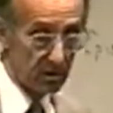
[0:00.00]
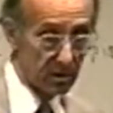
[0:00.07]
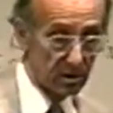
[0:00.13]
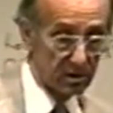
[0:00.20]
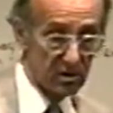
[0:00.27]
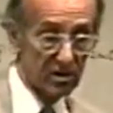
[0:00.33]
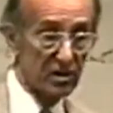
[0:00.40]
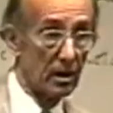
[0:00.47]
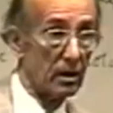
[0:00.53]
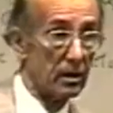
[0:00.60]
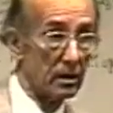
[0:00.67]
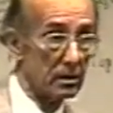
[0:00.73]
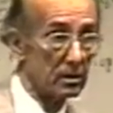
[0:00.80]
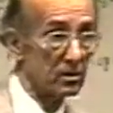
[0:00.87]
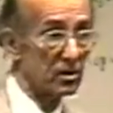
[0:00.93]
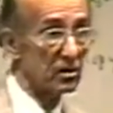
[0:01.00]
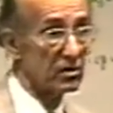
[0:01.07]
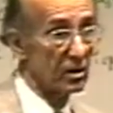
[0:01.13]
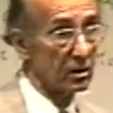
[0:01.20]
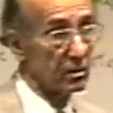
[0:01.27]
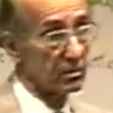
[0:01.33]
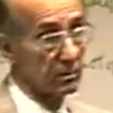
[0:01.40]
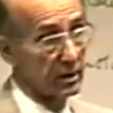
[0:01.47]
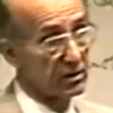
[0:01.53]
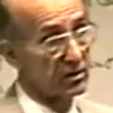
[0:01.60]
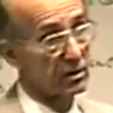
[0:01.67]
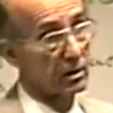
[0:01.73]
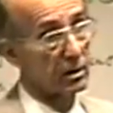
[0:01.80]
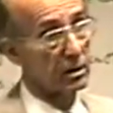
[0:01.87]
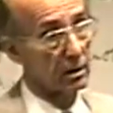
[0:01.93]
that a science is
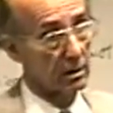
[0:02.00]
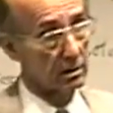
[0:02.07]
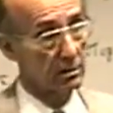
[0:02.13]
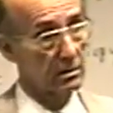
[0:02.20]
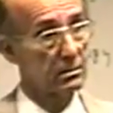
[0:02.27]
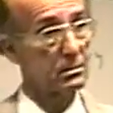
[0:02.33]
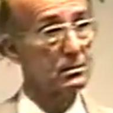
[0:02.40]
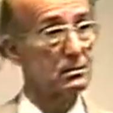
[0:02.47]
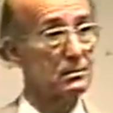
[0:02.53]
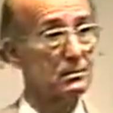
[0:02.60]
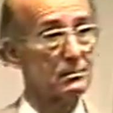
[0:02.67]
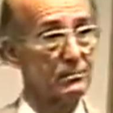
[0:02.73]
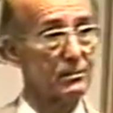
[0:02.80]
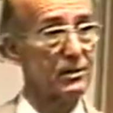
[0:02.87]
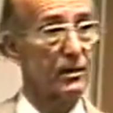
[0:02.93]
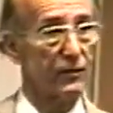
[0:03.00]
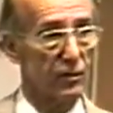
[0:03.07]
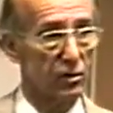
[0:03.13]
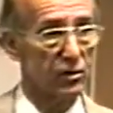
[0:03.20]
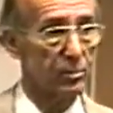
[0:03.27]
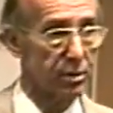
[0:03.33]
interested in the first